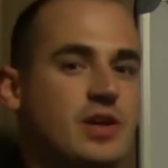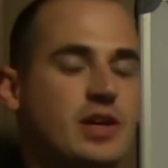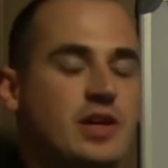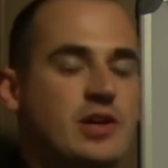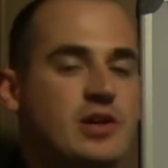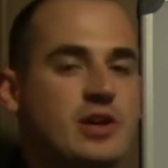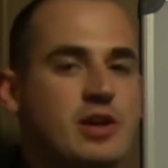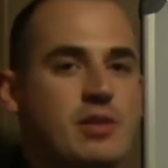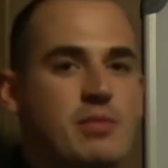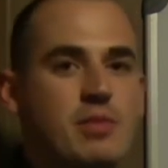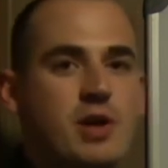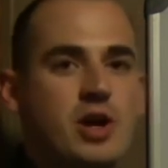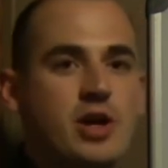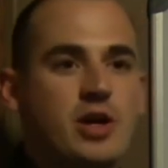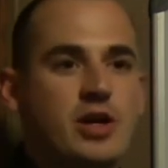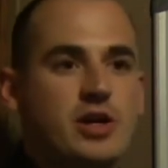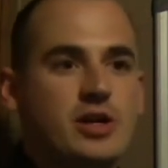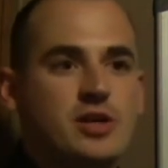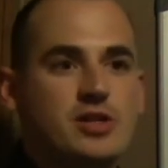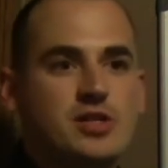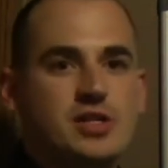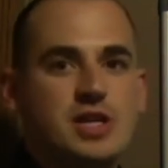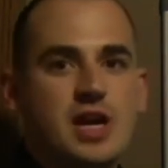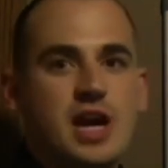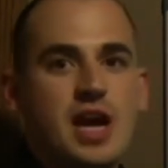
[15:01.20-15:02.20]
internet
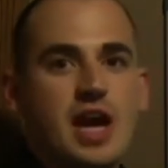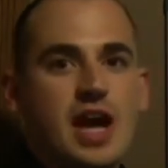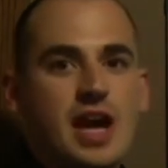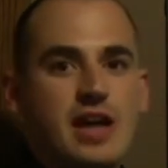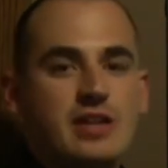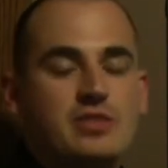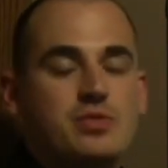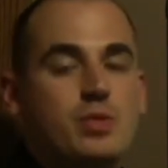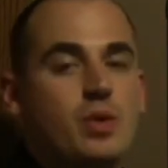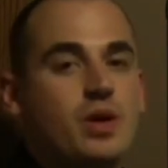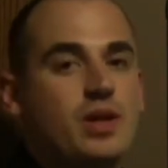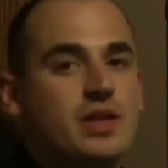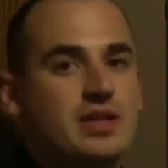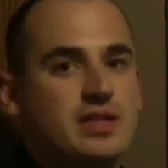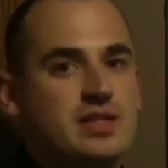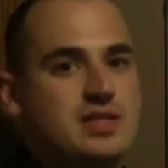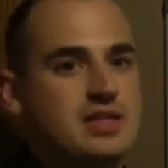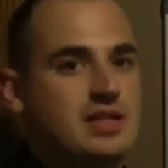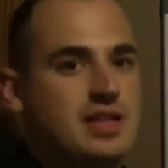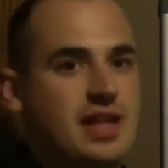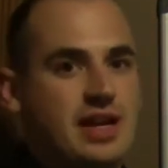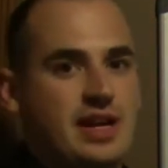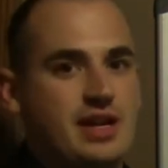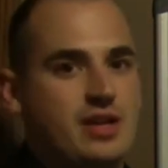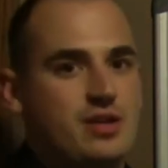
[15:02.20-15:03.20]
marketers as well as a
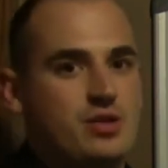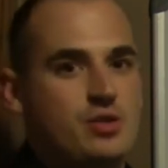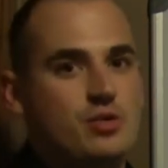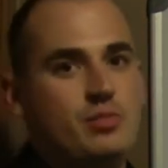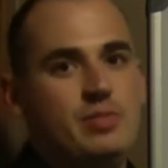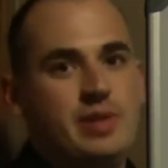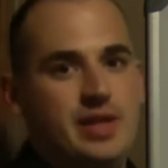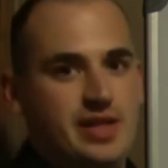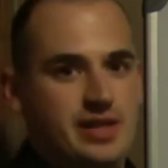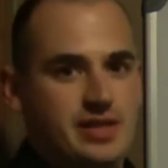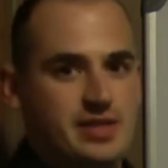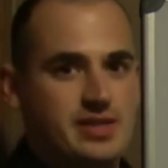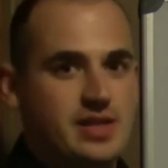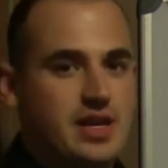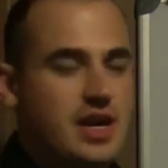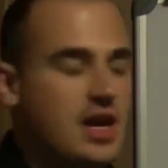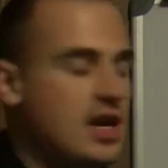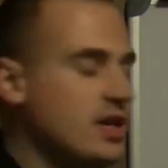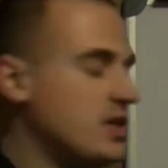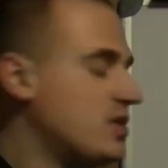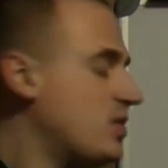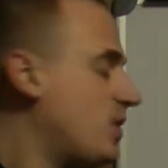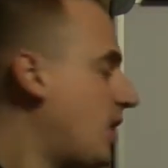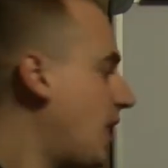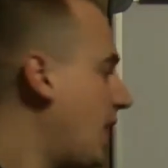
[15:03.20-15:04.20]
lot of newbies.
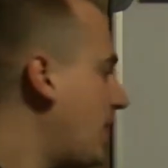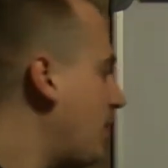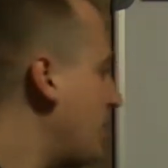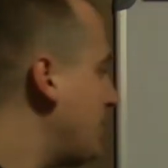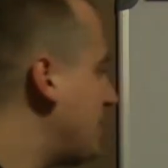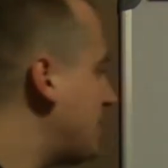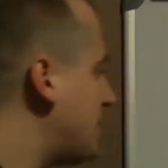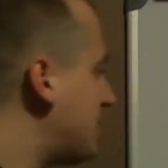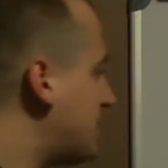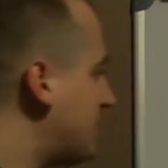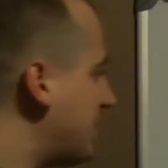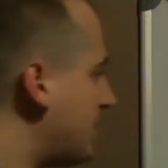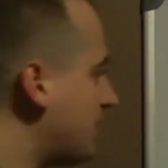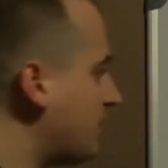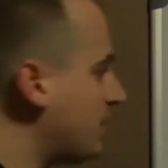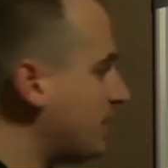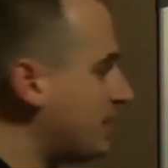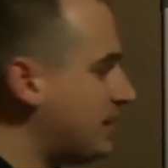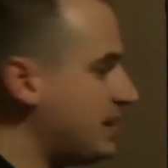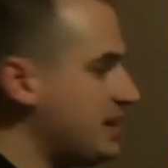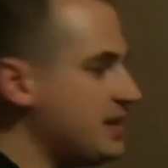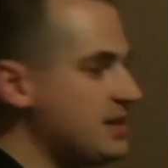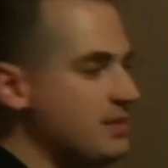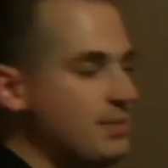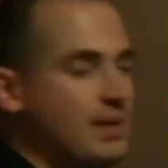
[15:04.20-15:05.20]
So I would stick with
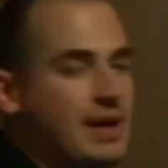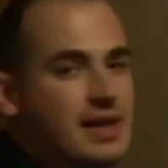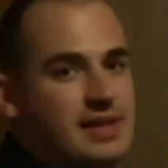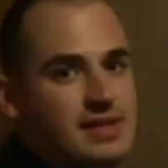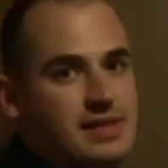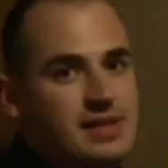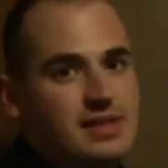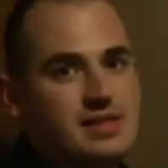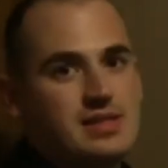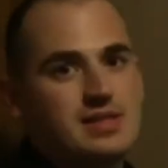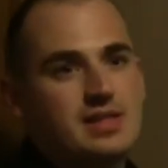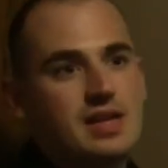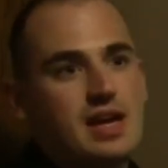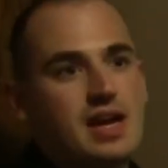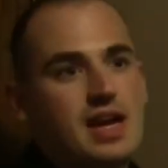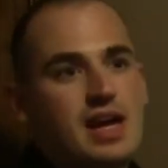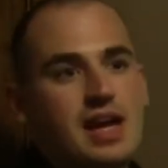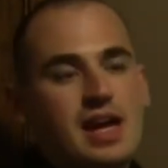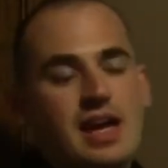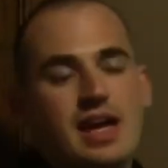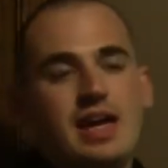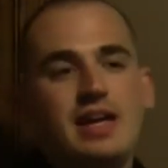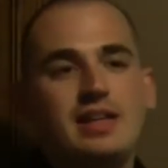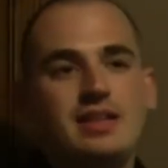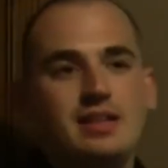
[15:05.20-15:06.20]
these methods,
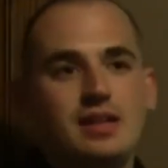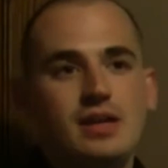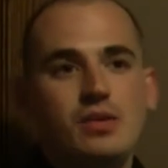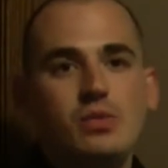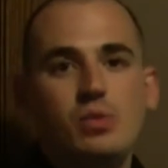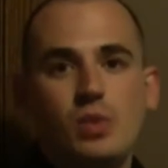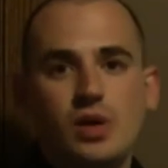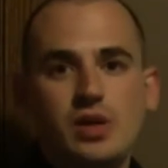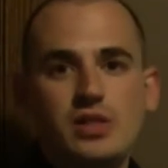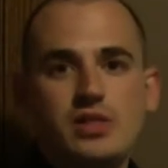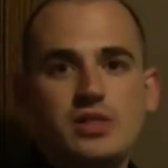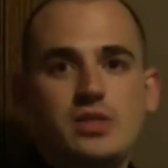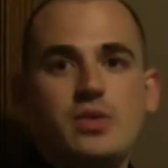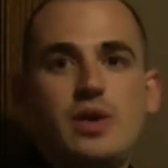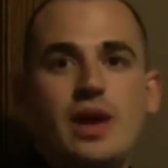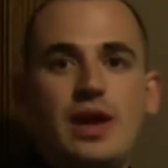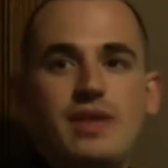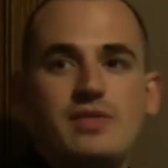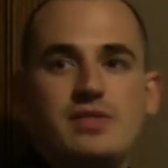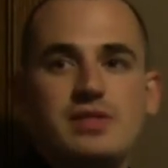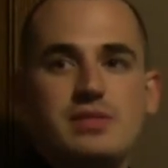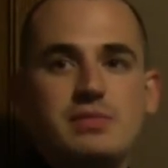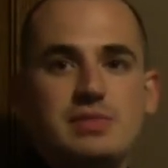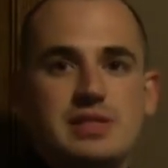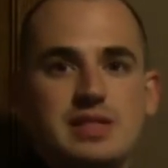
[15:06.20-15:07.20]
and then once you have
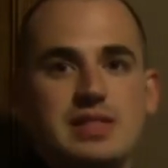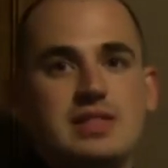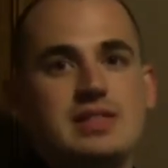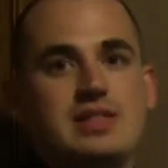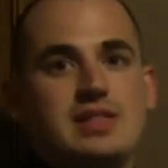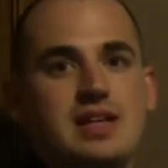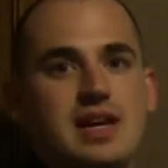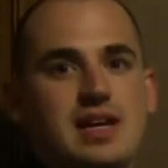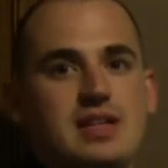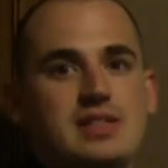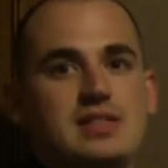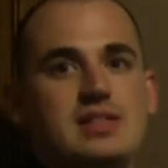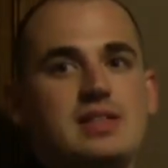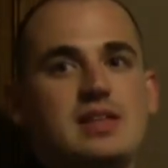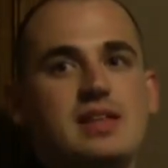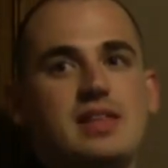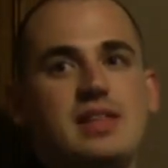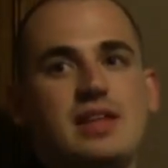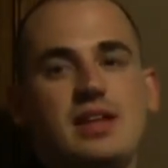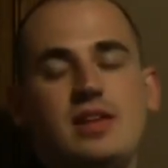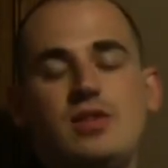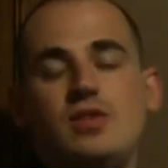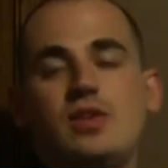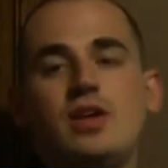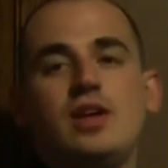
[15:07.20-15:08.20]
some success,
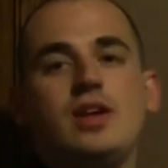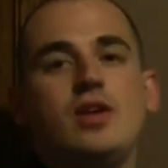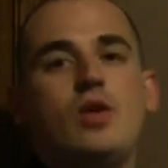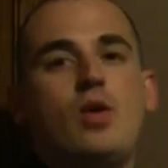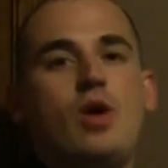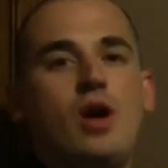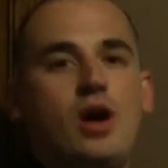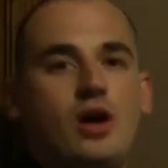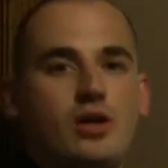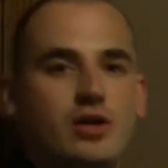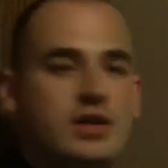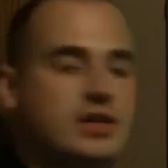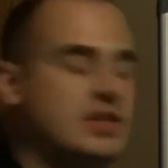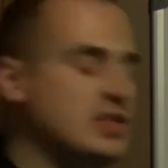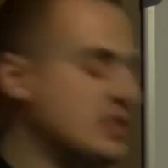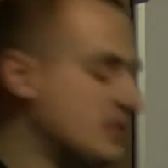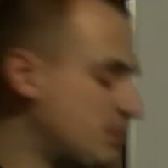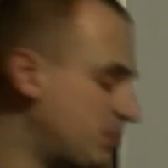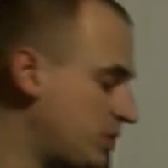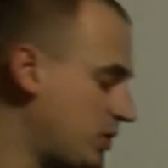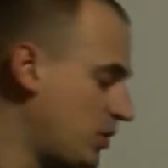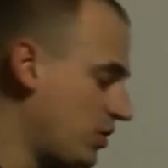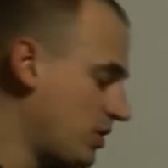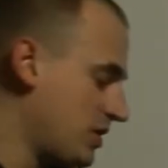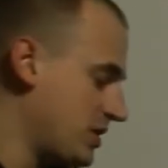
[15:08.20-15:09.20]
then you can go out and
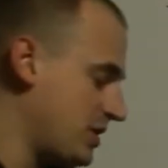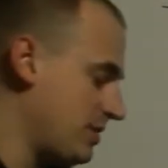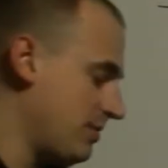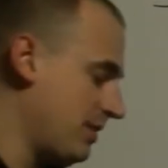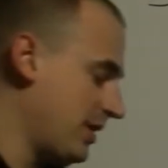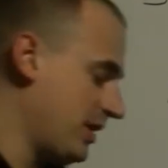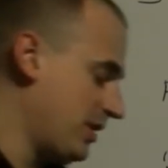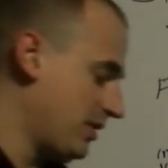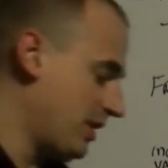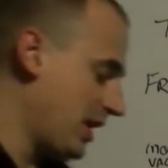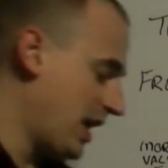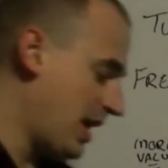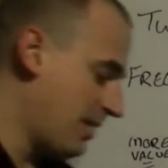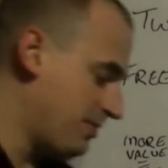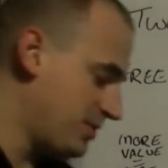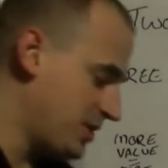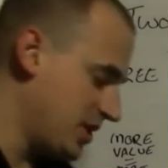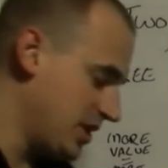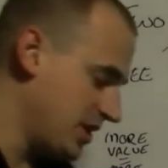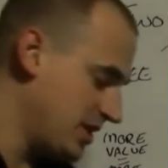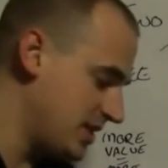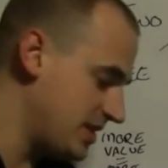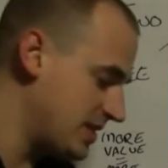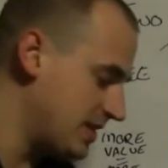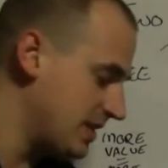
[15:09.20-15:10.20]
explore some other
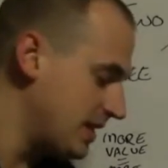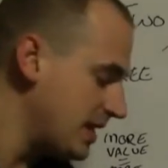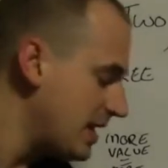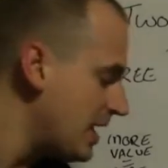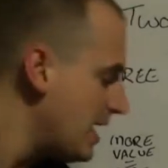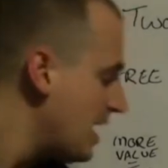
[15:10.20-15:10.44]
options.